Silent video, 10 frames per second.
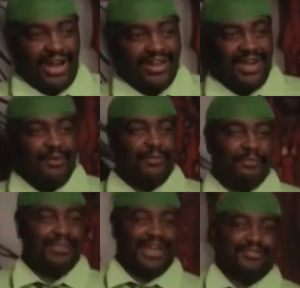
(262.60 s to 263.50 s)
All right,
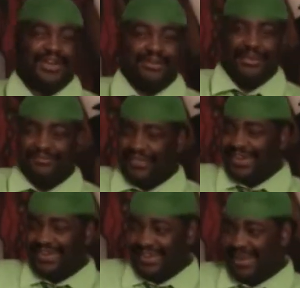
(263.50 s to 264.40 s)
I'm not trying to be
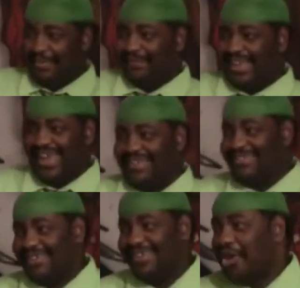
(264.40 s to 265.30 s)
funny or nothing. I'm going to have to
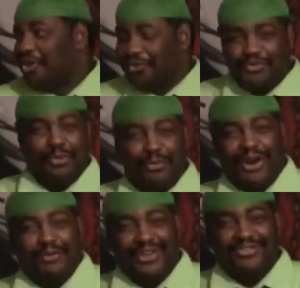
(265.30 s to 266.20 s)
answer the
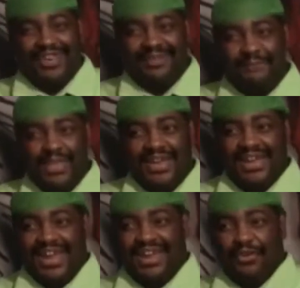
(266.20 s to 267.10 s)
two-part question
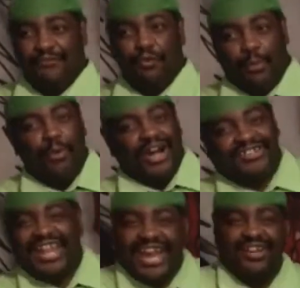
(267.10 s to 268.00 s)
in the four-part
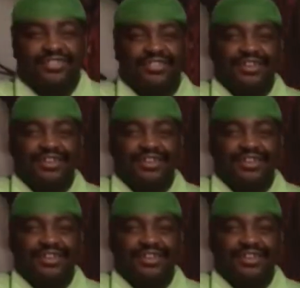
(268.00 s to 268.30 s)
statements.